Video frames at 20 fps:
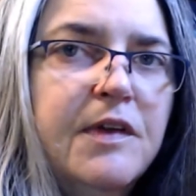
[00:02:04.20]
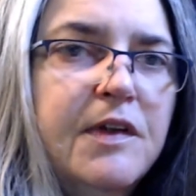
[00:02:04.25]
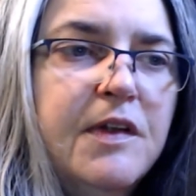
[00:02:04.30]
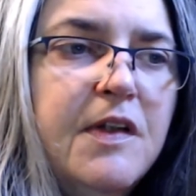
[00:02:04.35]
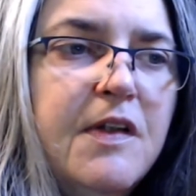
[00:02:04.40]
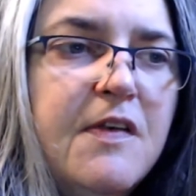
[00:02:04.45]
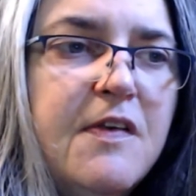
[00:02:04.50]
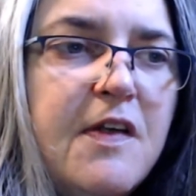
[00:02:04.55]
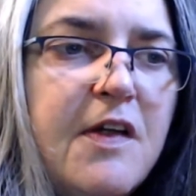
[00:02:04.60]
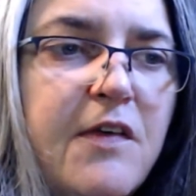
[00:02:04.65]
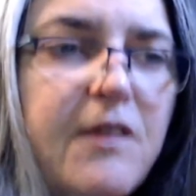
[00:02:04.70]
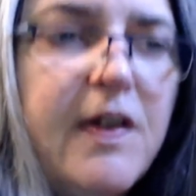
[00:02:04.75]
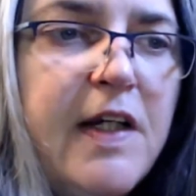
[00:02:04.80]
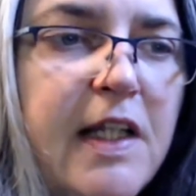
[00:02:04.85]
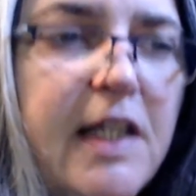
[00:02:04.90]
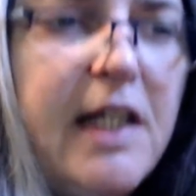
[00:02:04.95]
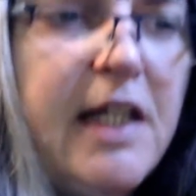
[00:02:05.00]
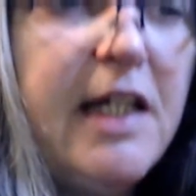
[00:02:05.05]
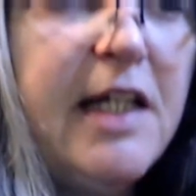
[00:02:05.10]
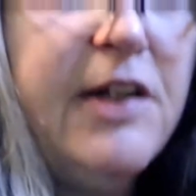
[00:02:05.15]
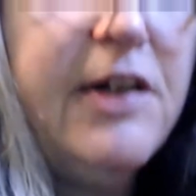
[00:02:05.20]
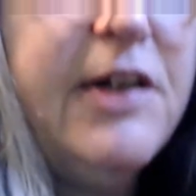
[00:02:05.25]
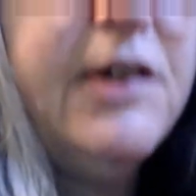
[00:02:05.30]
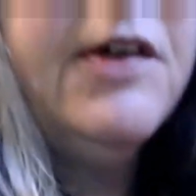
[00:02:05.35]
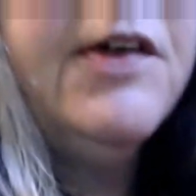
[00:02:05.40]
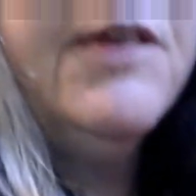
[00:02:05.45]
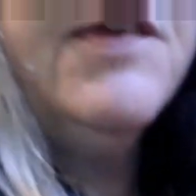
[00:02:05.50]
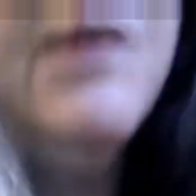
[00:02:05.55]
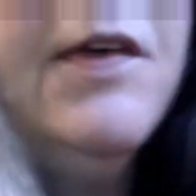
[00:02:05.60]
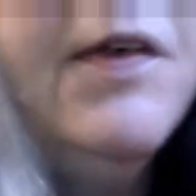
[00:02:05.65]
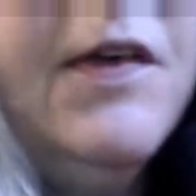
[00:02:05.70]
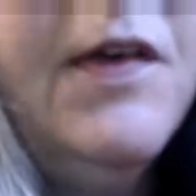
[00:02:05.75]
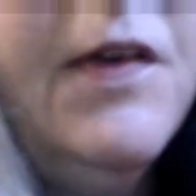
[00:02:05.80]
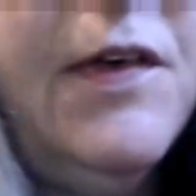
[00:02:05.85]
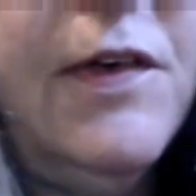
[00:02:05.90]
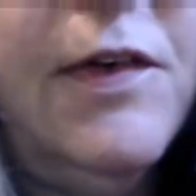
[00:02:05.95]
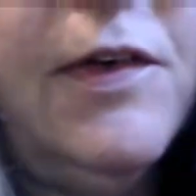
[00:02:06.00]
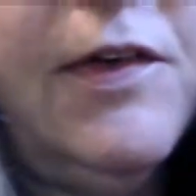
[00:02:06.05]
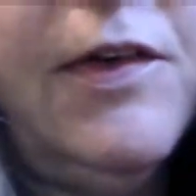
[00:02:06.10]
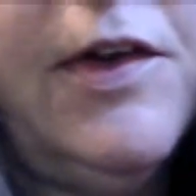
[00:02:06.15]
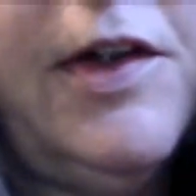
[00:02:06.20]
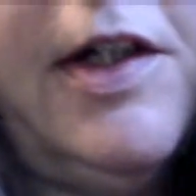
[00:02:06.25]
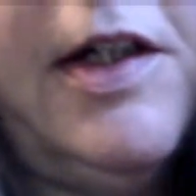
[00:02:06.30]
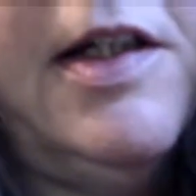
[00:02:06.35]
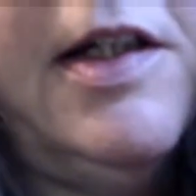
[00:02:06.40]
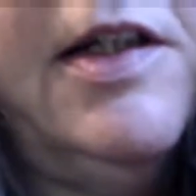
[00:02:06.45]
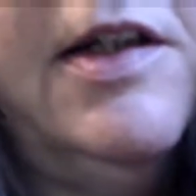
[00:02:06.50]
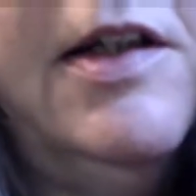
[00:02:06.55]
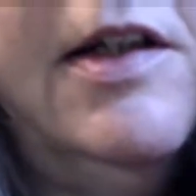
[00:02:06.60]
sewing later. So I'll try and,